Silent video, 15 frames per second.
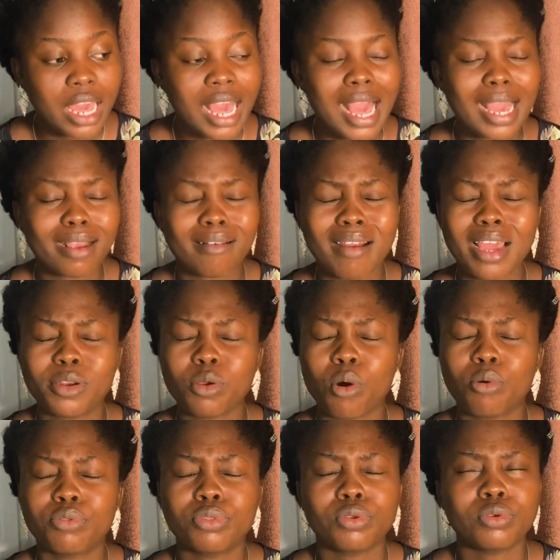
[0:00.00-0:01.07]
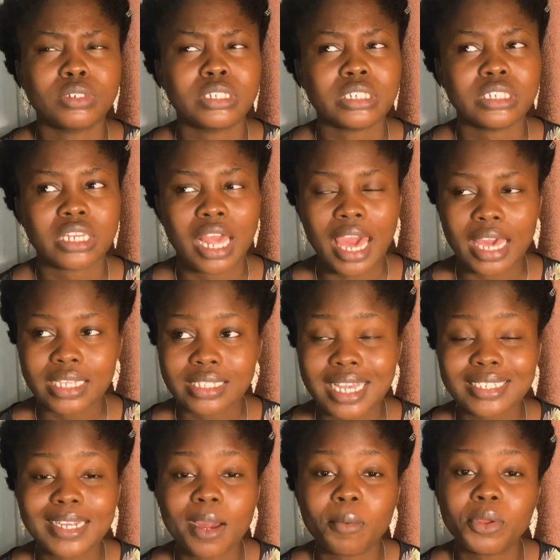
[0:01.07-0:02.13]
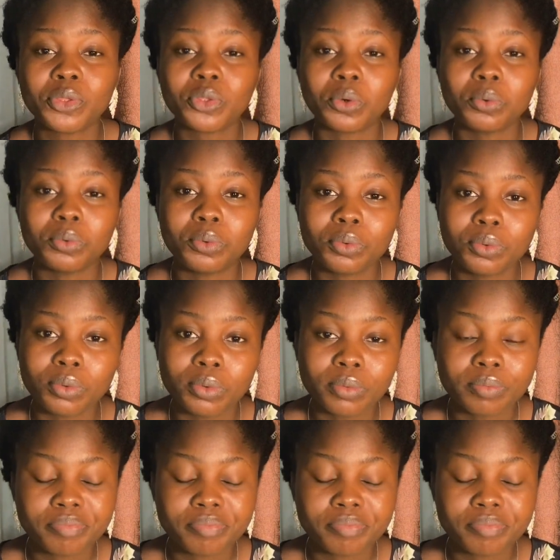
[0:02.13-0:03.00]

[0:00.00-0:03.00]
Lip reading: I cried all through the night. Actually, I went on Google.